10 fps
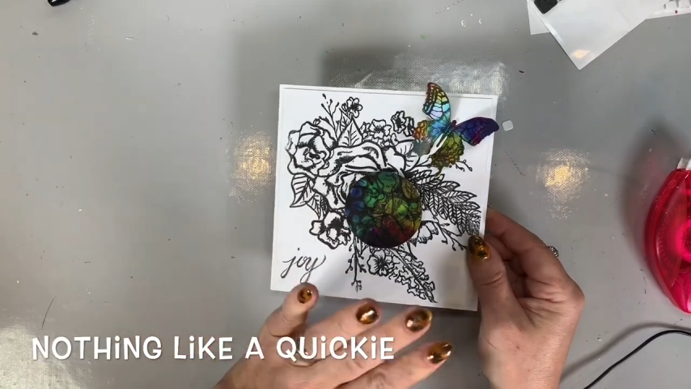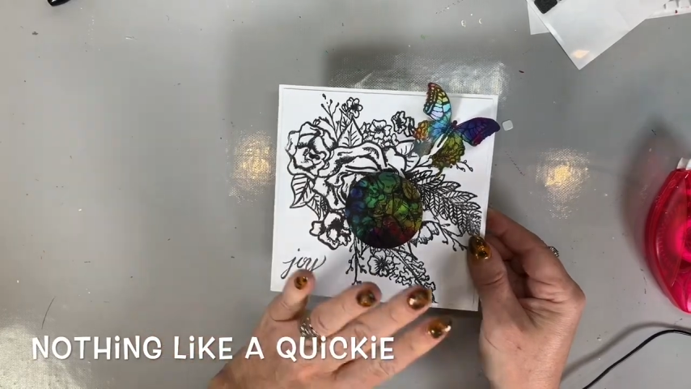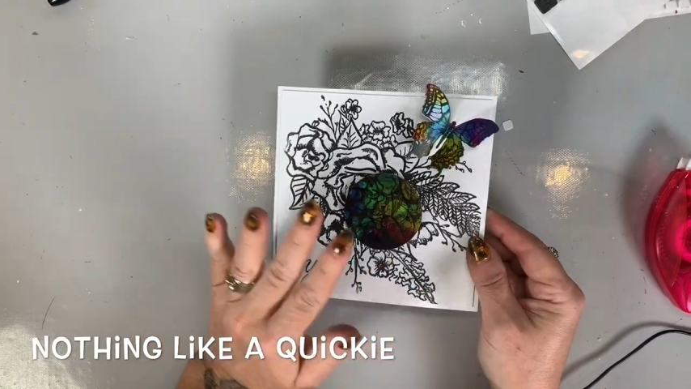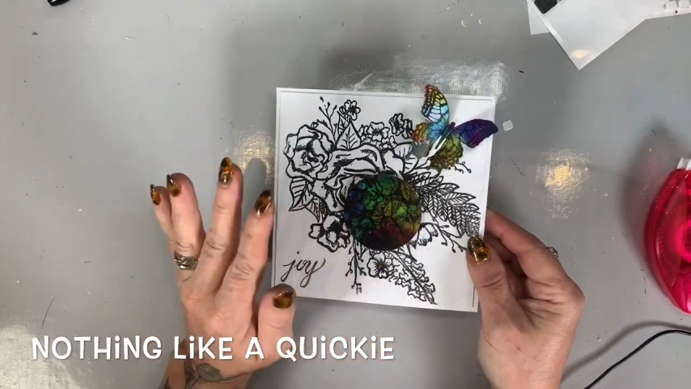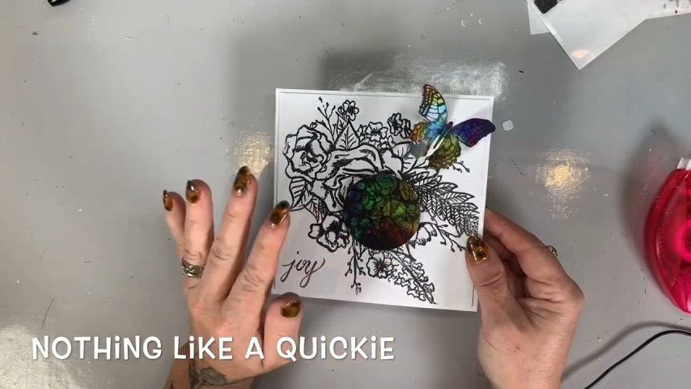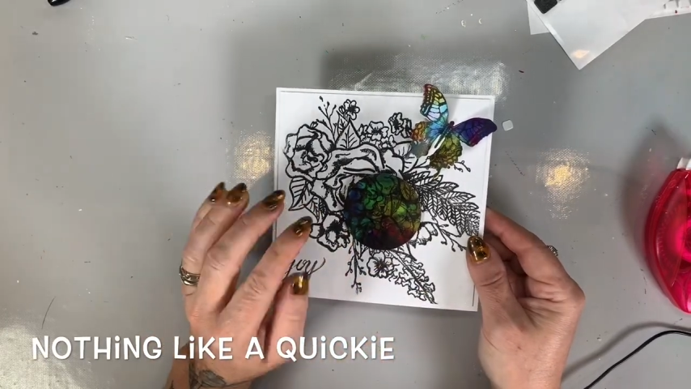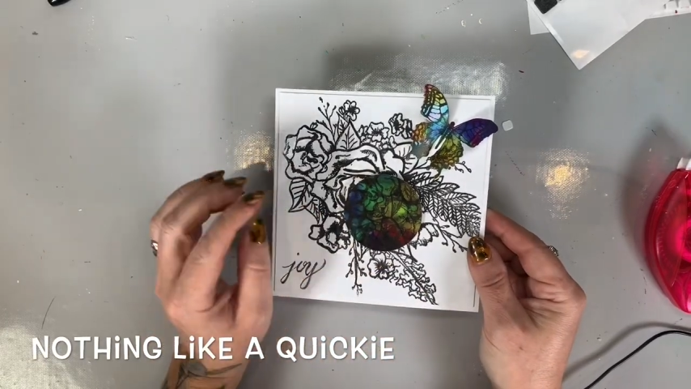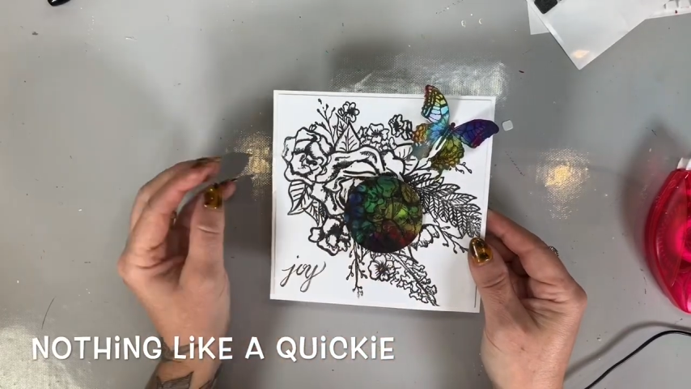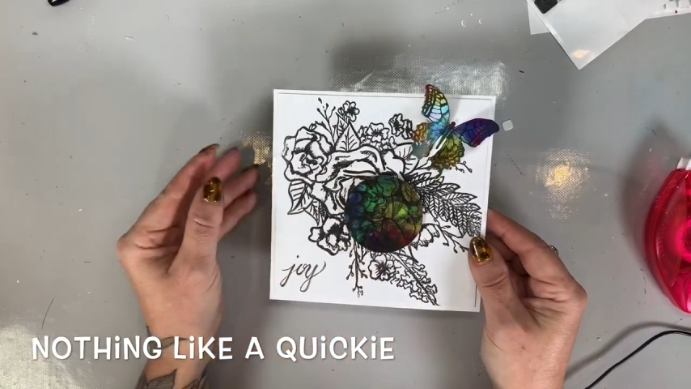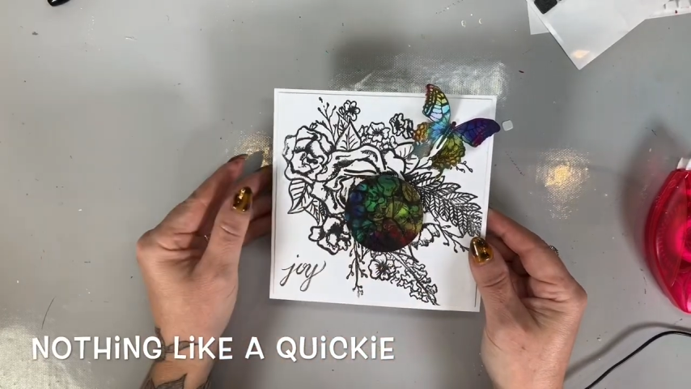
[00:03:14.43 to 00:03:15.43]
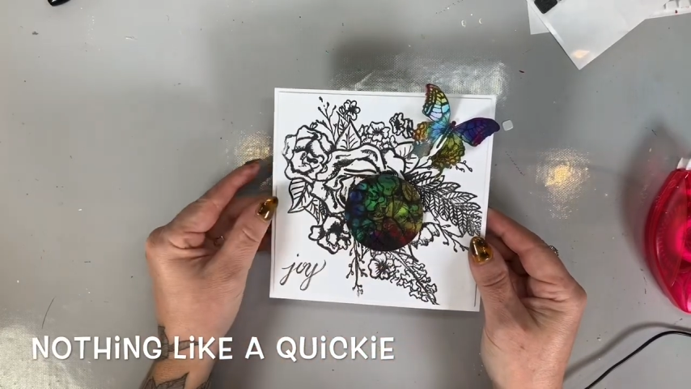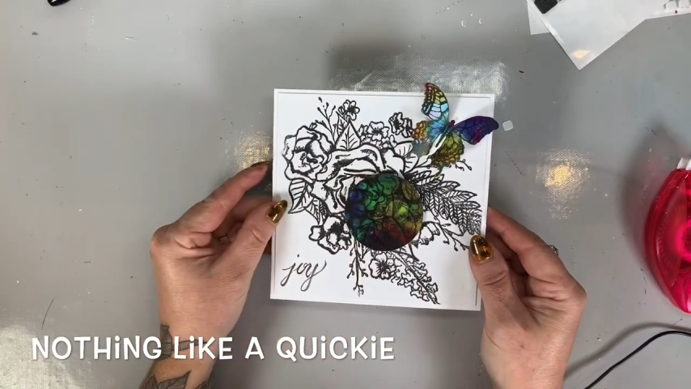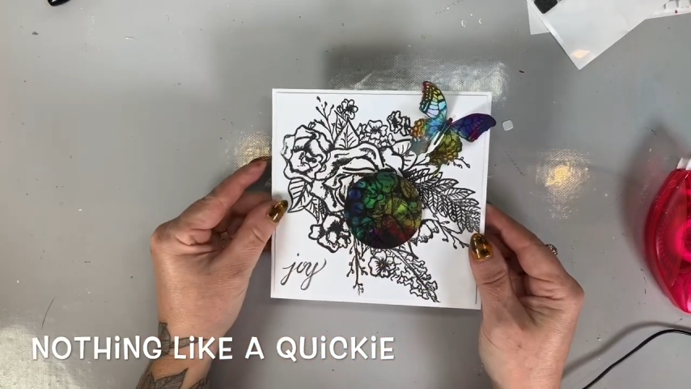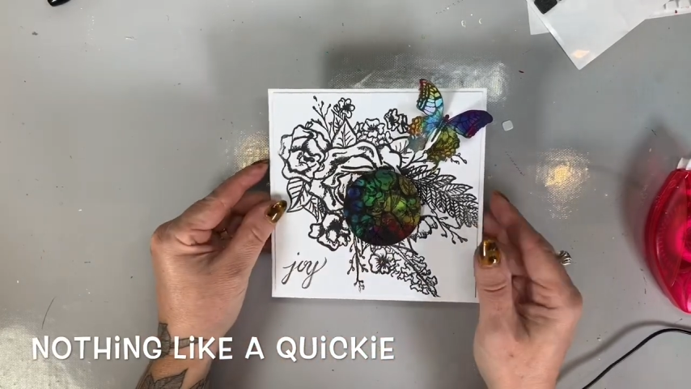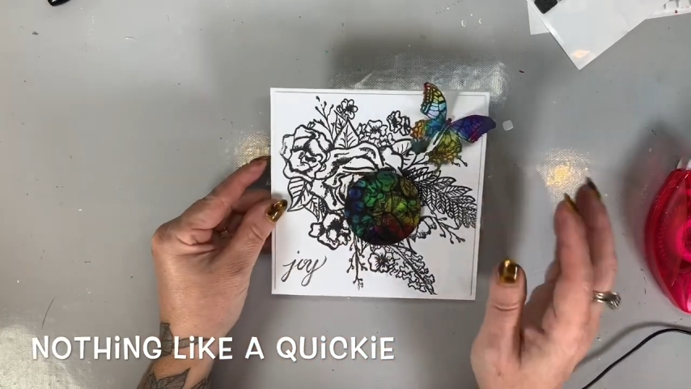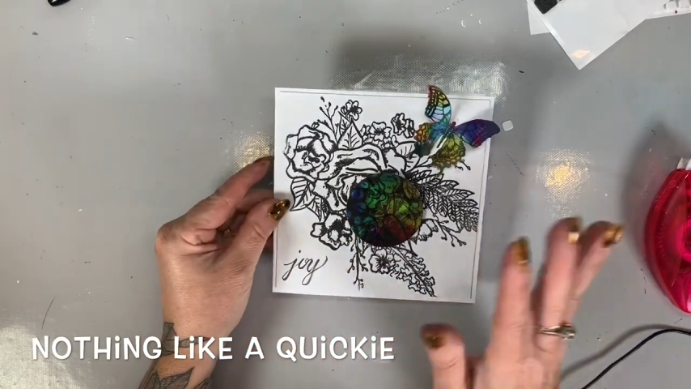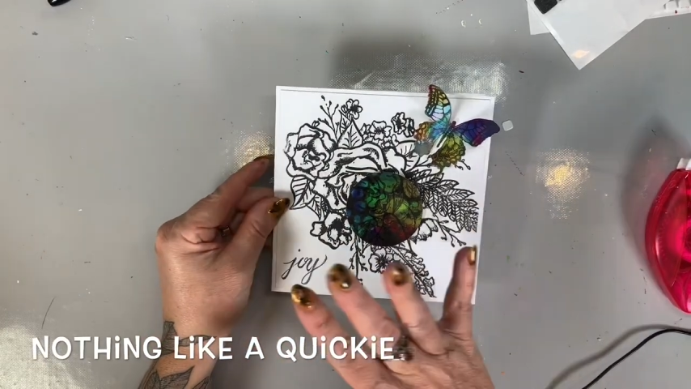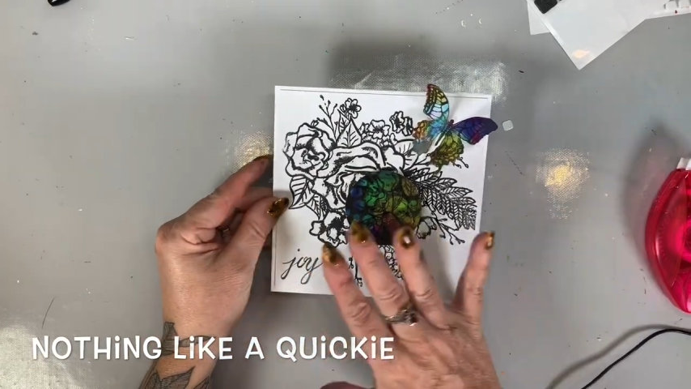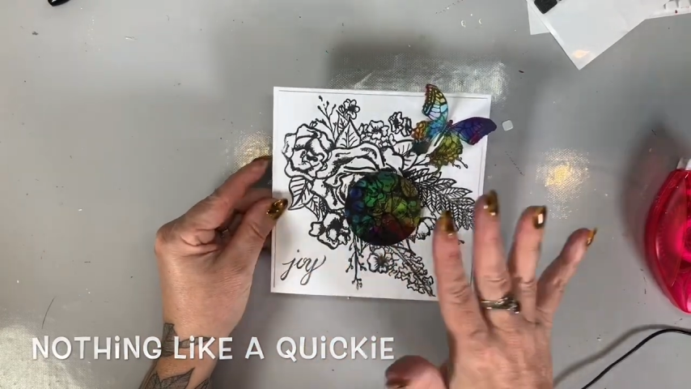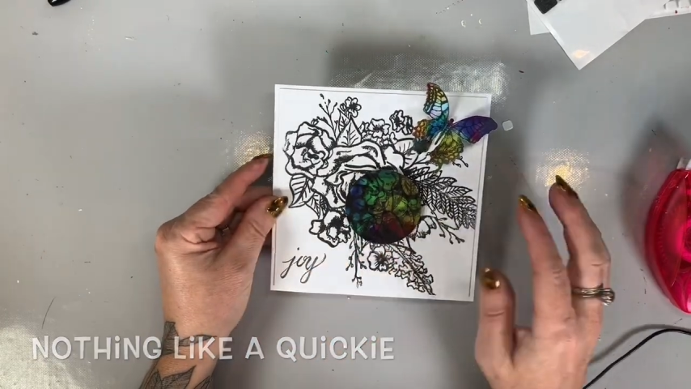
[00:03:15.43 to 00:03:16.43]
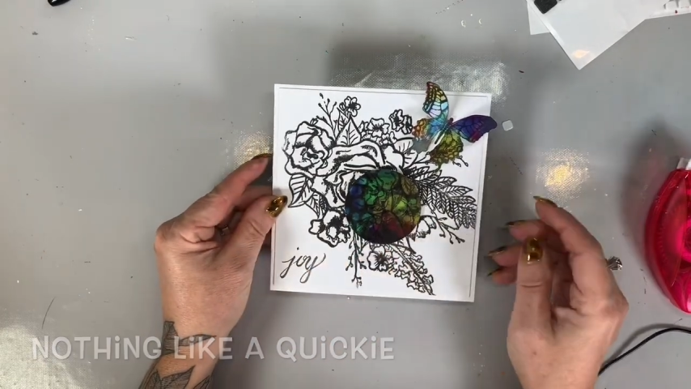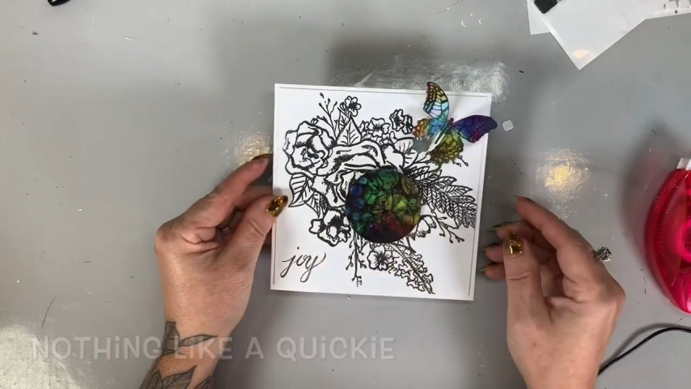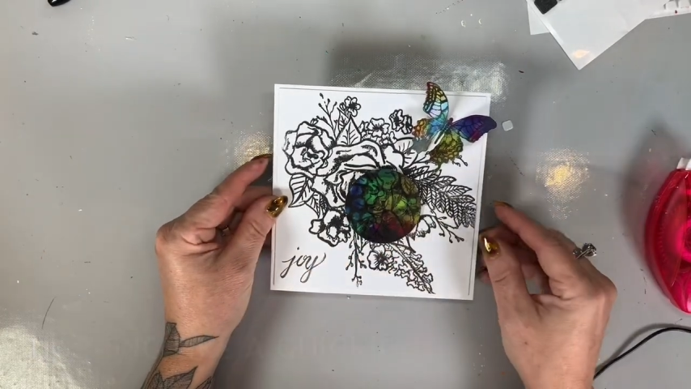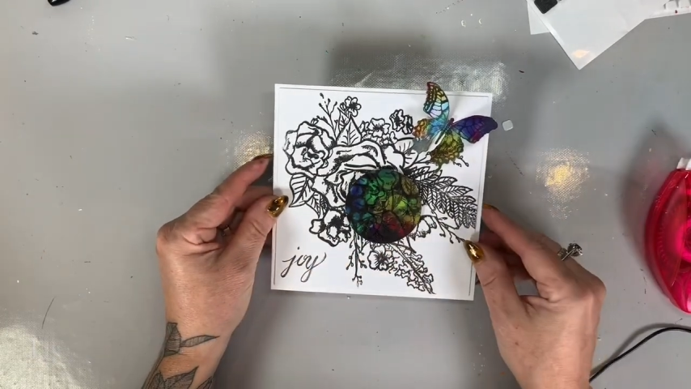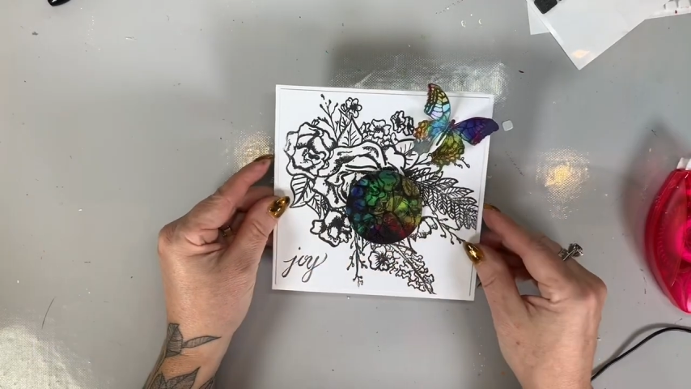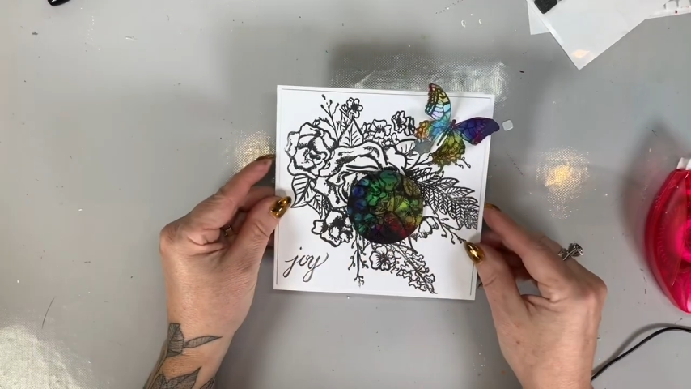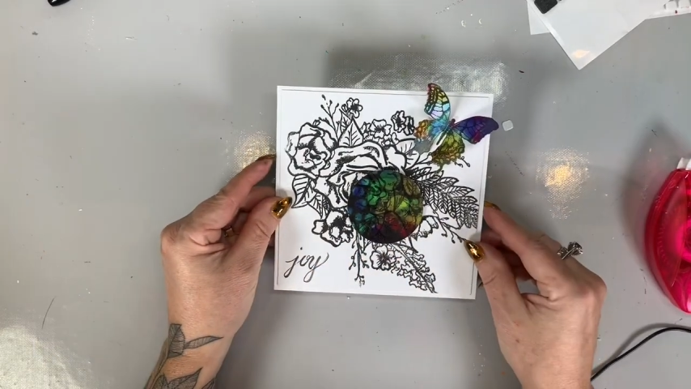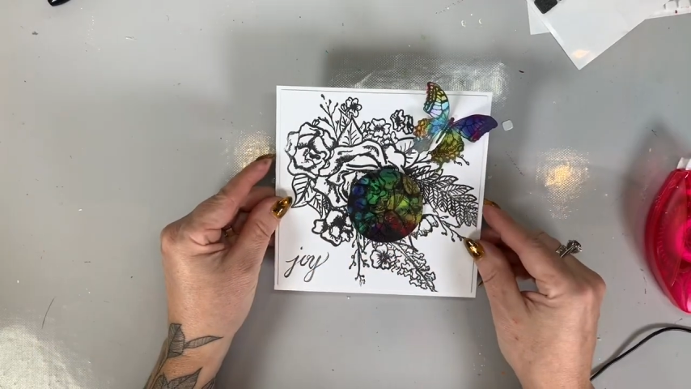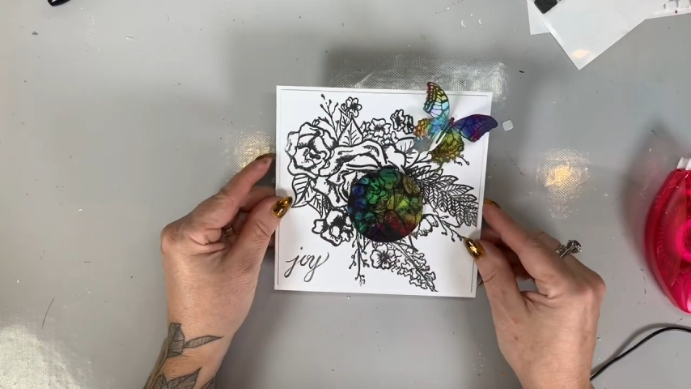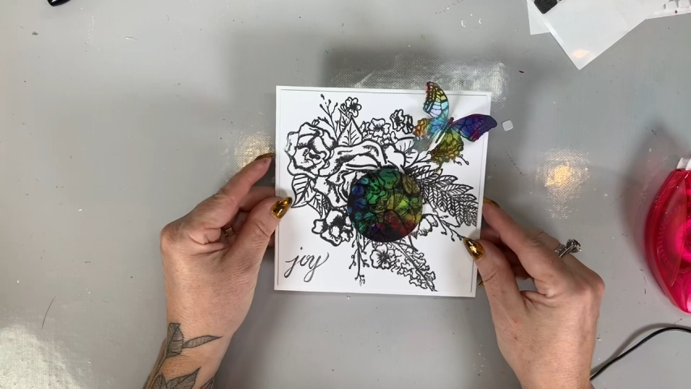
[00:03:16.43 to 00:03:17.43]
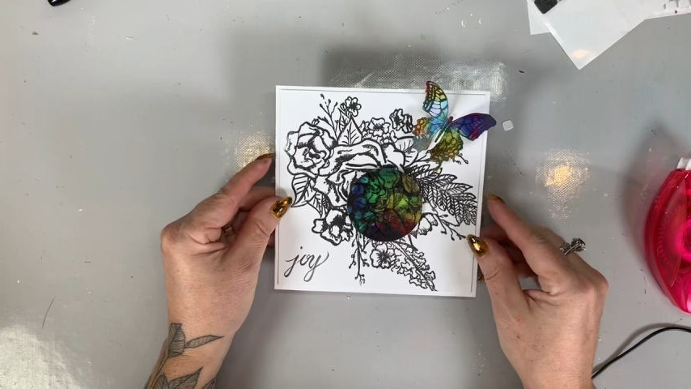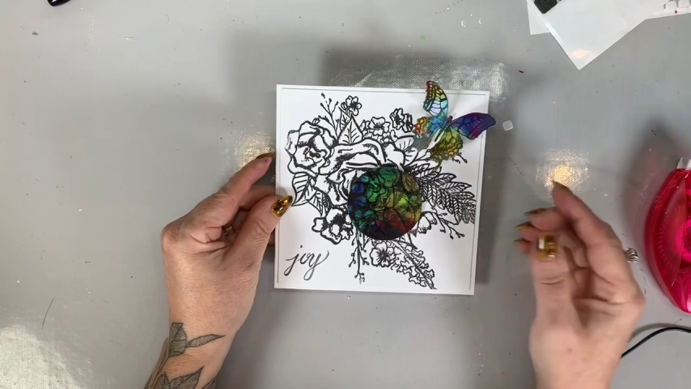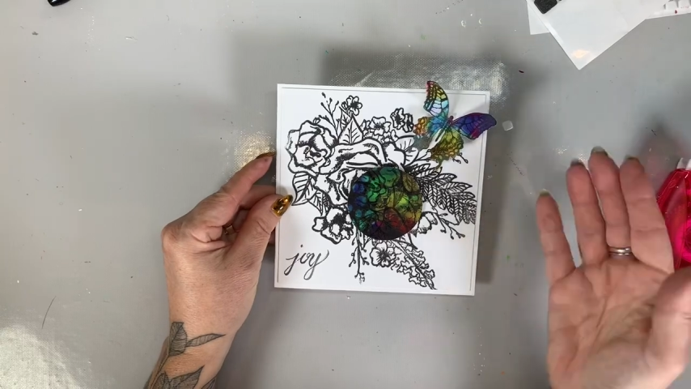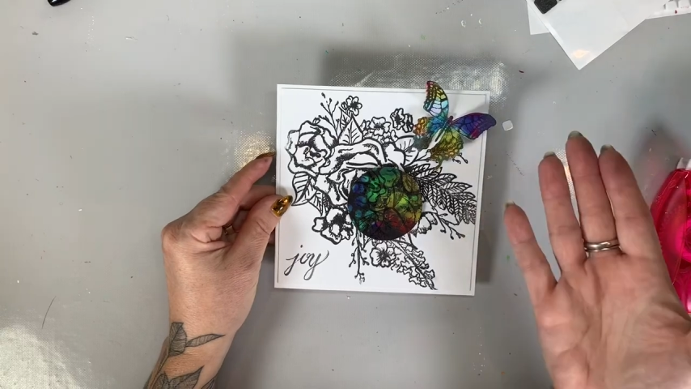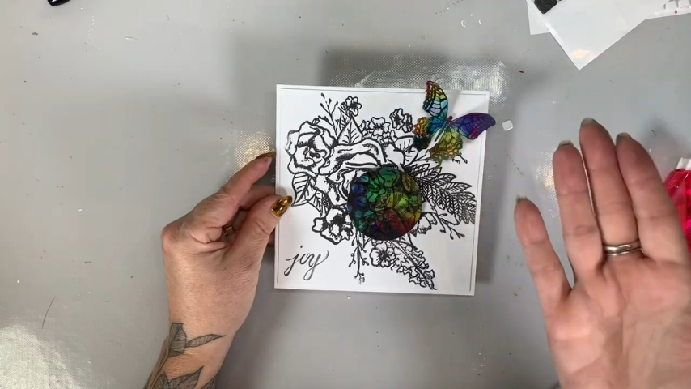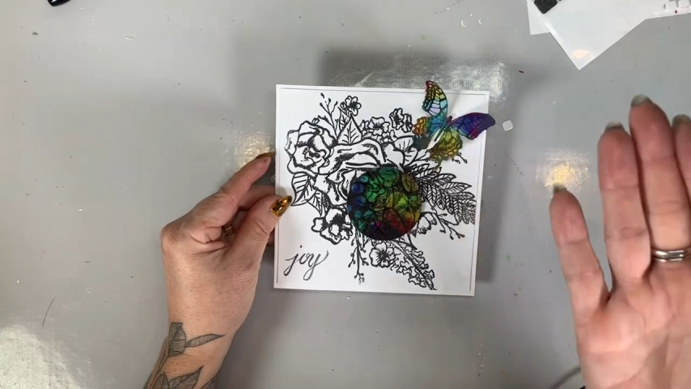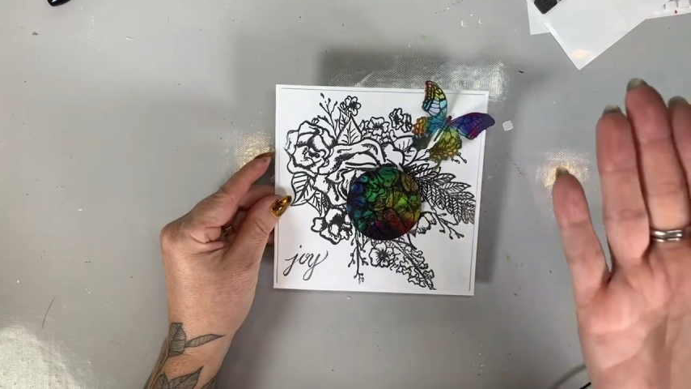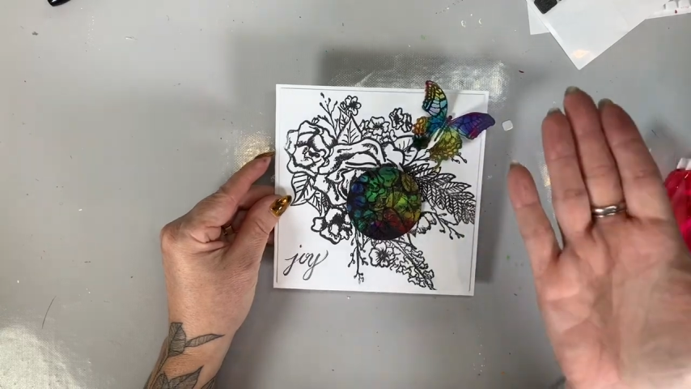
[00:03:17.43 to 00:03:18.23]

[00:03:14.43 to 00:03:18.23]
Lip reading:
(no speaker visible)